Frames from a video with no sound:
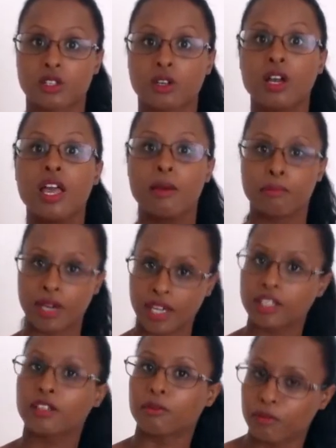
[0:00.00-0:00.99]
You know,
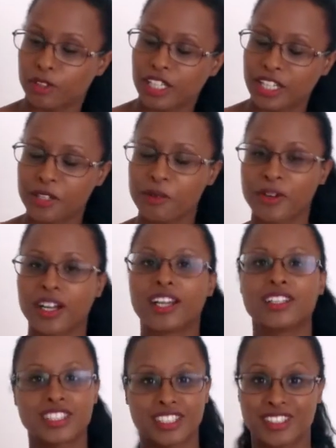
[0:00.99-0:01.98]
my little
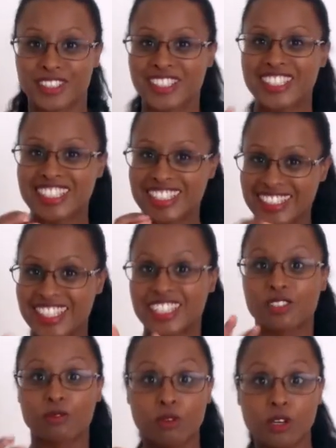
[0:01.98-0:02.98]
one, she
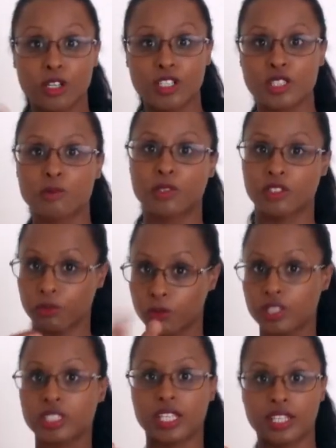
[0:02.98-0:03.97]
says words, but
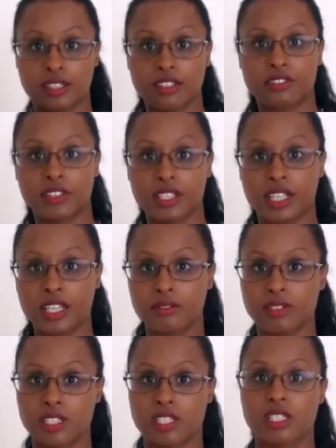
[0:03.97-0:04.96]
words in different
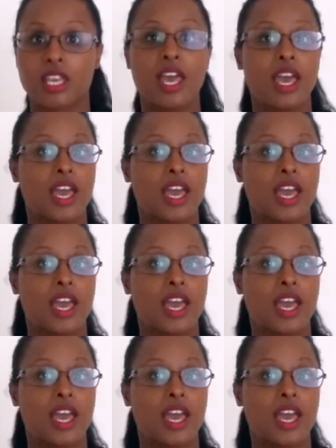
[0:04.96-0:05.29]
languages.